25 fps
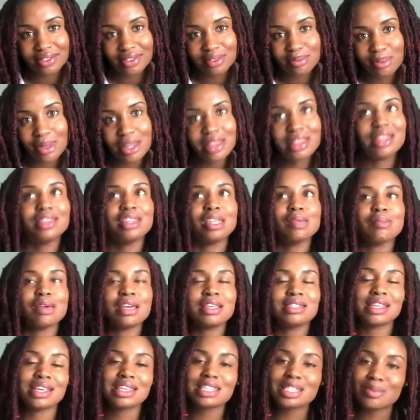But then they may
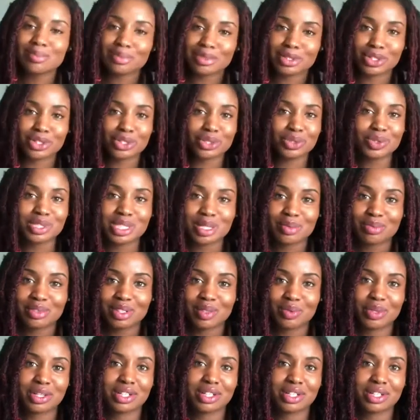say something or do something where